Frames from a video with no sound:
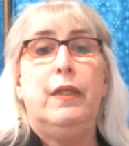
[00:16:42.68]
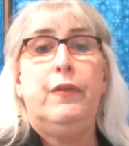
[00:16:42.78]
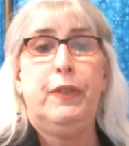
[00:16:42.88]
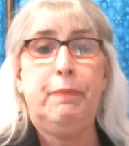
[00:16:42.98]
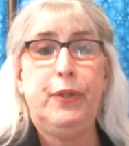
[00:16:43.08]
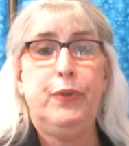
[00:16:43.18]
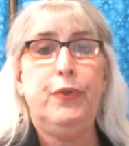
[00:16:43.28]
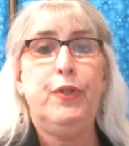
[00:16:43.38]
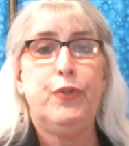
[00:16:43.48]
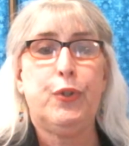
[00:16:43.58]
The
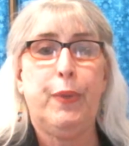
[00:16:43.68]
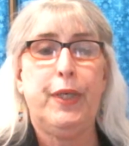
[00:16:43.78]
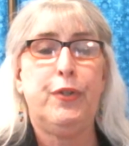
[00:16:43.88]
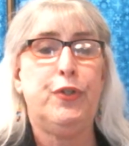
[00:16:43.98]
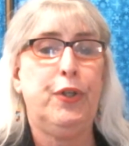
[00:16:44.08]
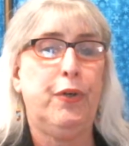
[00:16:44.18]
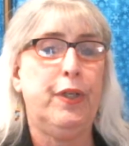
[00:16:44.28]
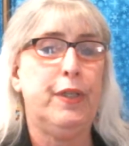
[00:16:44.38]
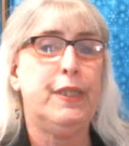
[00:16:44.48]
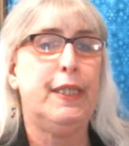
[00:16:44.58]
moon squares
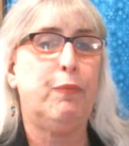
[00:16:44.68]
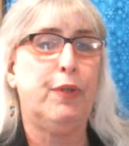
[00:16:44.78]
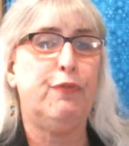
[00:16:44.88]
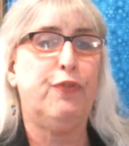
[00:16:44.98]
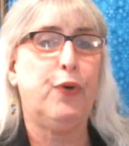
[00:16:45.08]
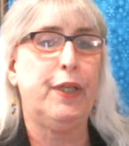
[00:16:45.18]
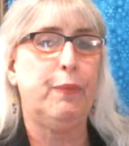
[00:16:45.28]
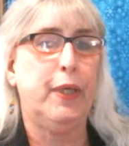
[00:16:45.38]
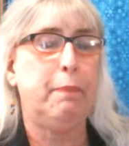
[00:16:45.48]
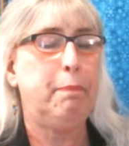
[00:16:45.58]
Uranus at
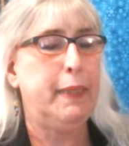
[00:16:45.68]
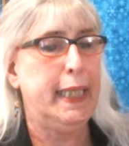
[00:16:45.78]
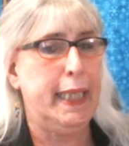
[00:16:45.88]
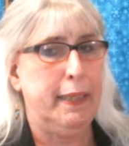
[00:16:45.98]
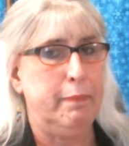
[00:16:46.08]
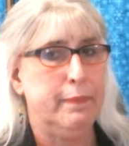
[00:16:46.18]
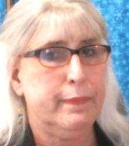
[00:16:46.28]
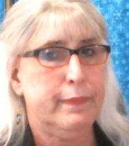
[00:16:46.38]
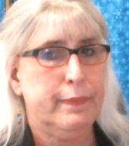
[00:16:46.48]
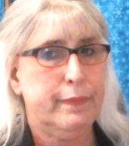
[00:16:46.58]
1:41 p.m.
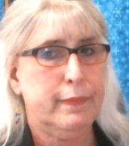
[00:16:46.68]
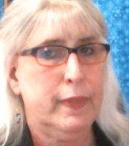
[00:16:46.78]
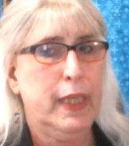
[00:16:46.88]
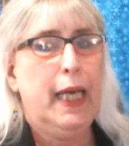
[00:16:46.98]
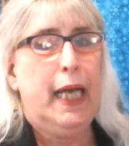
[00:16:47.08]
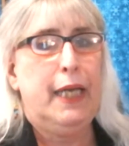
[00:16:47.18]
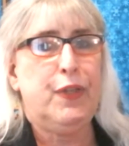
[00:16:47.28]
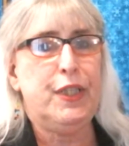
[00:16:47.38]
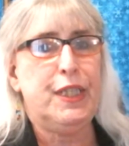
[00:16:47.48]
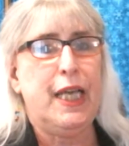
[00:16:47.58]
At
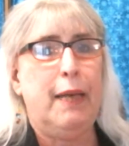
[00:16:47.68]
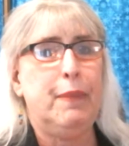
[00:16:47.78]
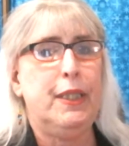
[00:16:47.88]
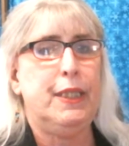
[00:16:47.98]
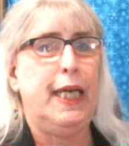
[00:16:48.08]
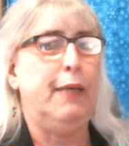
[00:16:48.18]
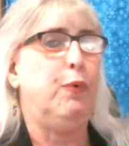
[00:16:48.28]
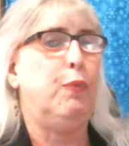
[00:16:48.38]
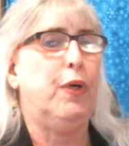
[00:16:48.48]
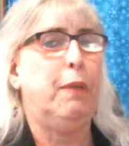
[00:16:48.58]
this time of the day,
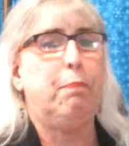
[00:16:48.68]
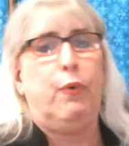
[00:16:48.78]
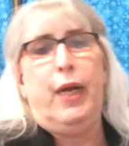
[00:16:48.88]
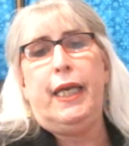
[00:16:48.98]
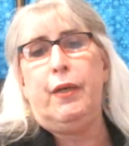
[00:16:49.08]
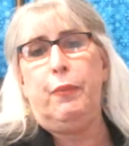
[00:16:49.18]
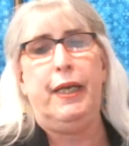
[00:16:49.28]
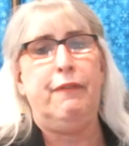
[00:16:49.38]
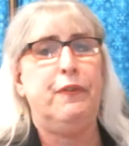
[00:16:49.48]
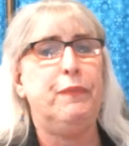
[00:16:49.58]
we'll want to break
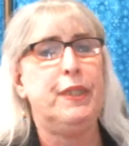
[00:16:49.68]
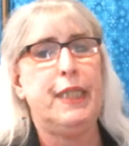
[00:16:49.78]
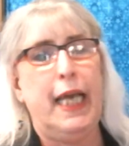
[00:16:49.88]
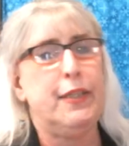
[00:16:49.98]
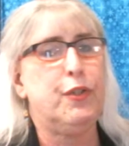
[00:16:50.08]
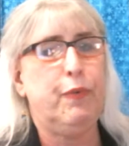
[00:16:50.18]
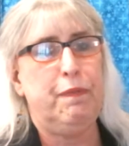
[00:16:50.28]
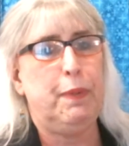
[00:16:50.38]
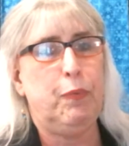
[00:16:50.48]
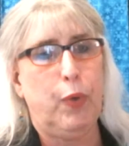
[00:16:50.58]
away from the task
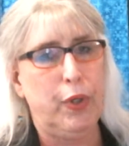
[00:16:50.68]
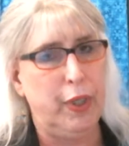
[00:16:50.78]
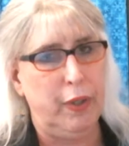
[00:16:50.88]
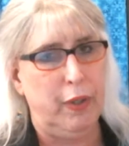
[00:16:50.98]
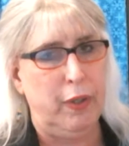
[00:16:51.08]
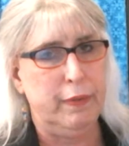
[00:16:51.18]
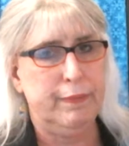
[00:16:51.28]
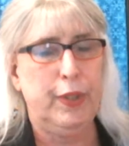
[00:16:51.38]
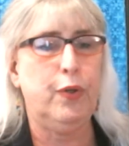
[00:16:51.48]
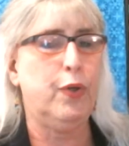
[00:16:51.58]
we've been working on
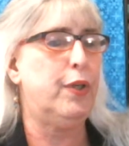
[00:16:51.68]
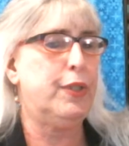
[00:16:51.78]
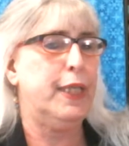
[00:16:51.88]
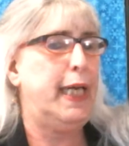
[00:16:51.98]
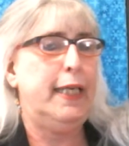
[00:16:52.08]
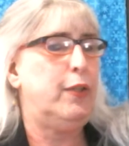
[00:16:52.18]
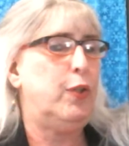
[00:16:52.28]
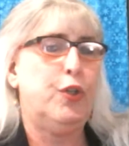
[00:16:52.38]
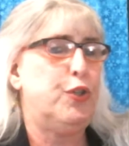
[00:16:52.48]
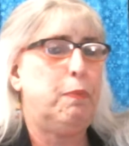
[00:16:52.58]
in order to gain a
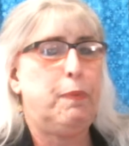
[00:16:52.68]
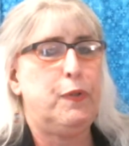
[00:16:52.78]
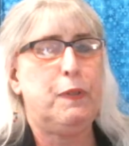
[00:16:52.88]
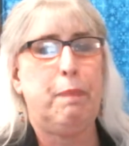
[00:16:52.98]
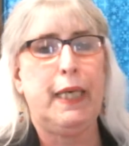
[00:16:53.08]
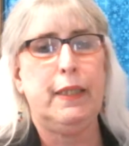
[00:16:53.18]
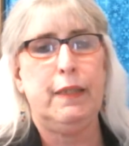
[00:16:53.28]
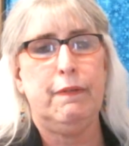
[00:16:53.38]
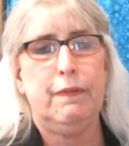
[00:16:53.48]
larger perspective.